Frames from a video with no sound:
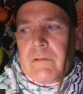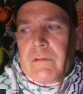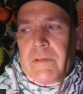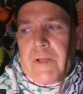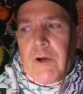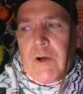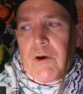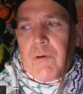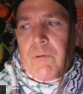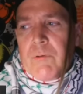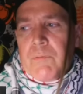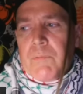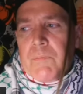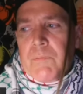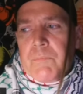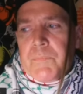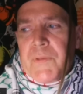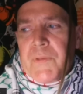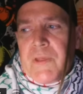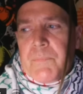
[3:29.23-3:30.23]
you know,
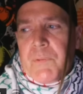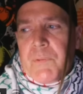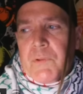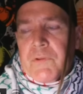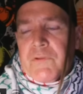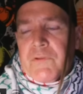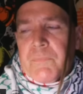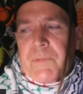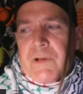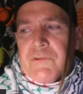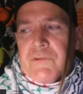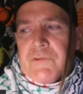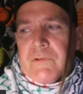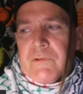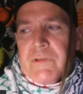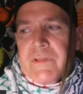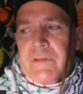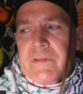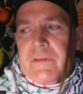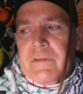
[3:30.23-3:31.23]
people,
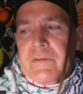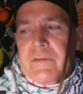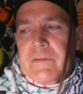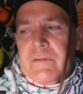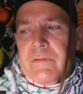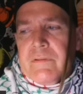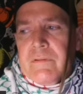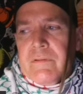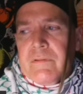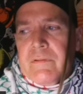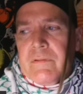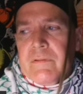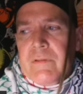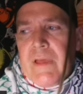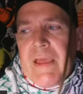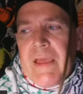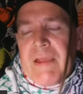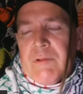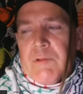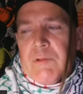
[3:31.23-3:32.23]
especially
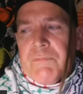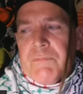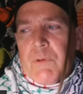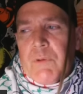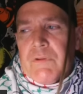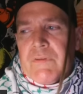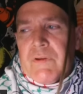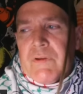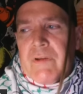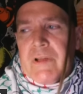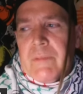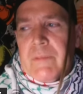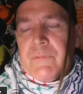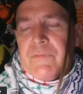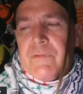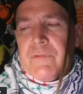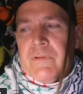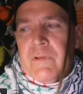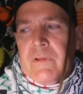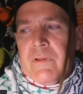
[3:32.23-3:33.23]
Anglophone
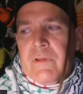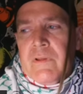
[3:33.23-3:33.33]
types